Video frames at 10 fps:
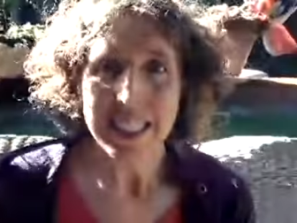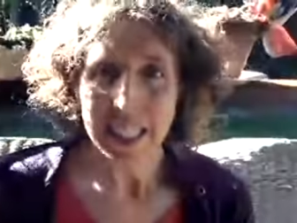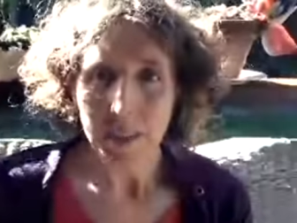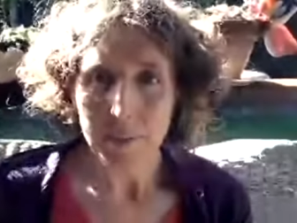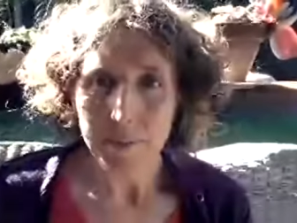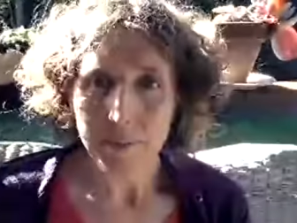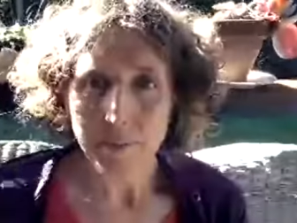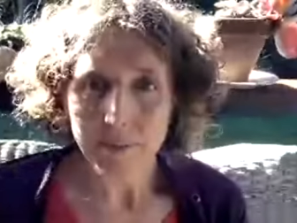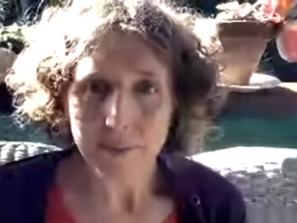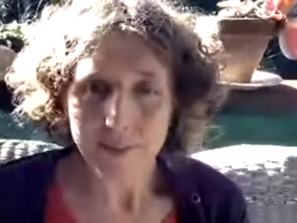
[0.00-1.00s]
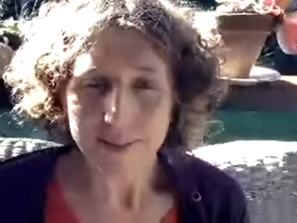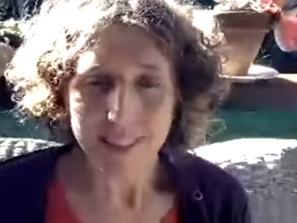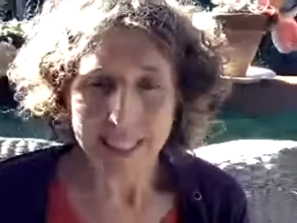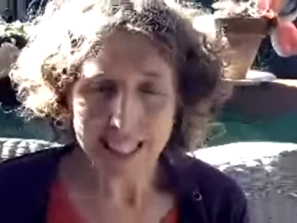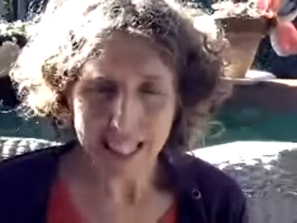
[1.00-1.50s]
um,
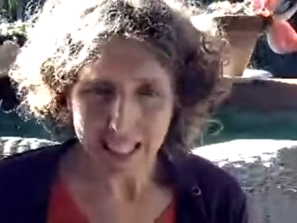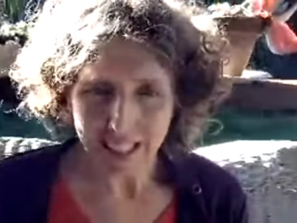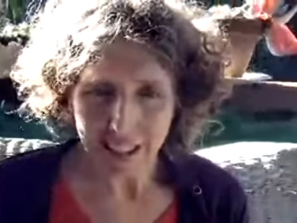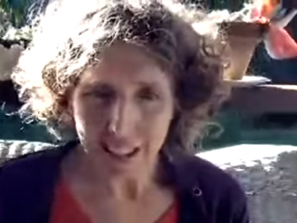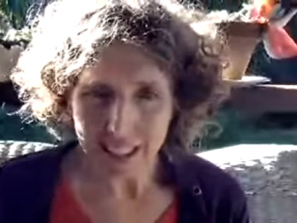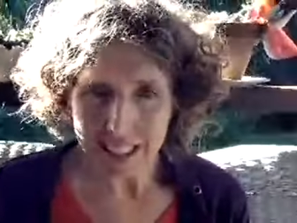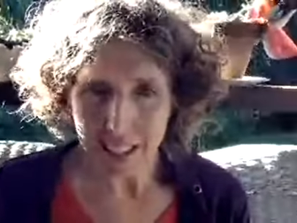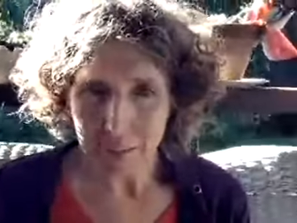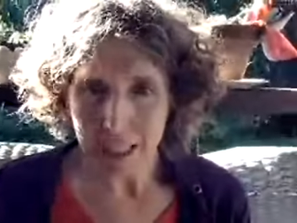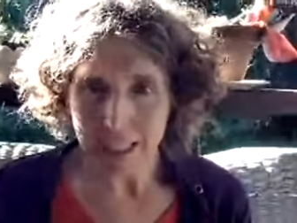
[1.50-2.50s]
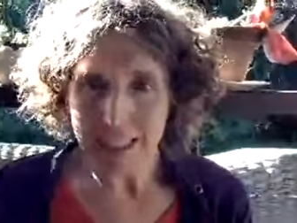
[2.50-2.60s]
sunny and you can't see me.